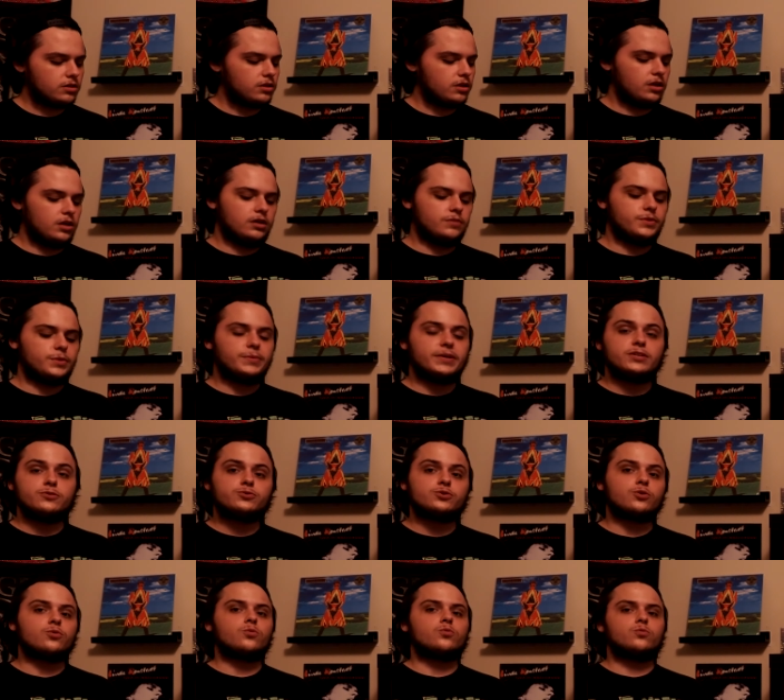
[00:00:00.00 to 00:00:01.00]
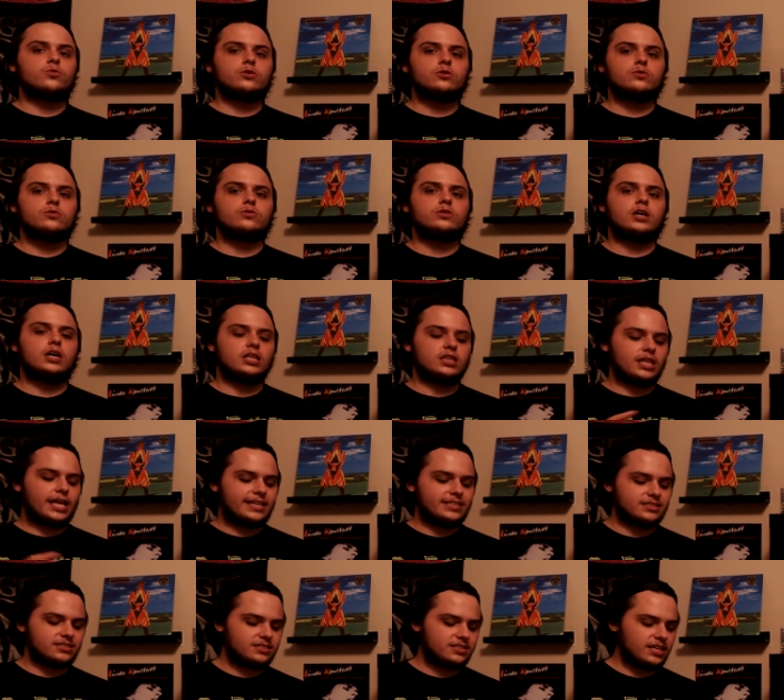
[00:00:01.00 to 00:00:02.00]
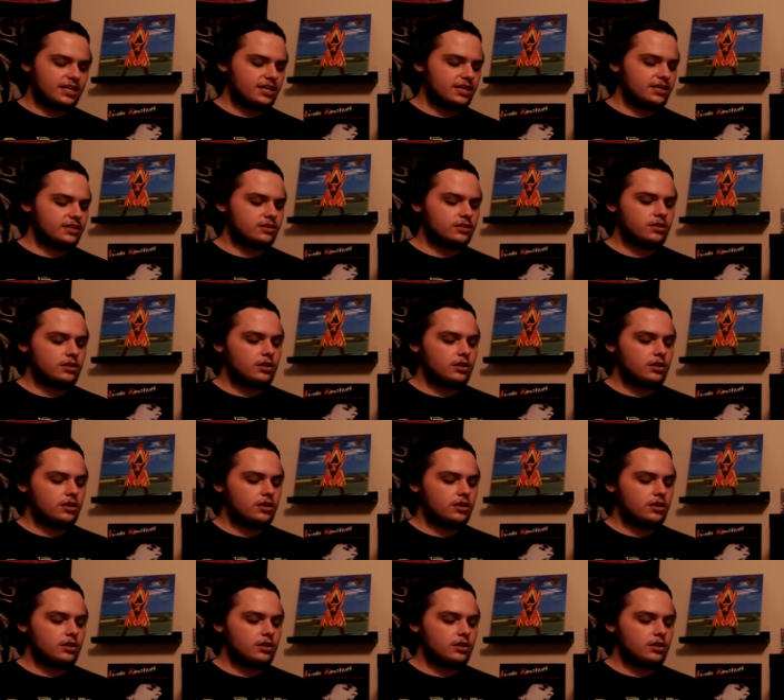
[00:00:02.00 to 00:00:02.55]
The Man Who Sold the World, Aladdin Sane,